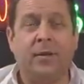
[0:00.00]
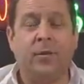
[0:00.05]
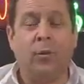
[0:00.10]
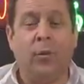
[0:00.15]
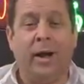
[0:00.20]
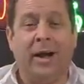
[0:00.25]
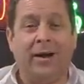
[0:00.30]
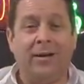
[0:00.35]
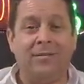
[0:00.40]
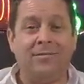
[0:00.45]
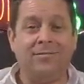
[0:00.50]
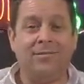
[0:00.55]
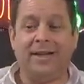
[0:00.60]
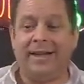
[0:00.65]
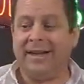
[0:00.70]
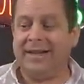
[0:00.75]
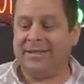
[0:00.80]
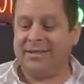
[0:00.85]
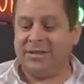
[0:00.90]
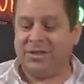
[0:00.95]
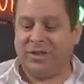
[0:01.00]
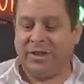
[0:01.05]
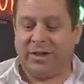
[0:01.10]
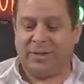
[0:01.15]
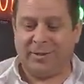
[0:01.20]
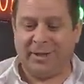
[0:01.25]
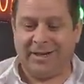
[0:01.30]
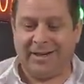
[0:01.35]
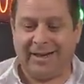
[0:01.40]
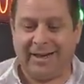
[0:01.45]
Well, ladies and
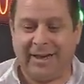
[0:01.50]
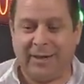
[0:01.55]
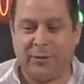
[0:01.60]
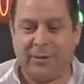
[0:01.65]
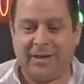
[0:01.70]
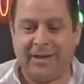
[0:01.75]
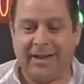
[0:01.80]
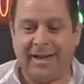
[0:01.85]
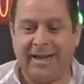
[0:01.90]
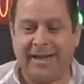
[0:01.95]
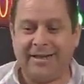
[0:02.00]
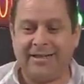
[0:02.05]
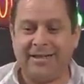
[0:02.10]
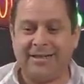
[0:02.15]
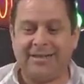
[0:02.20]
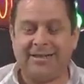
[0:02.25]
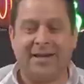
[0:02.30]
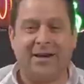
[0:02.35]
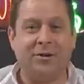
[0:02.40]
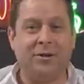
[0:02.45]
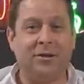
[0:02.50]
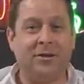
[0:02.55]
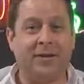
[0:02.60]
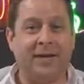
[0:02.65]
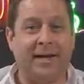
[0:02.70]
gentlemen, I would like to tell you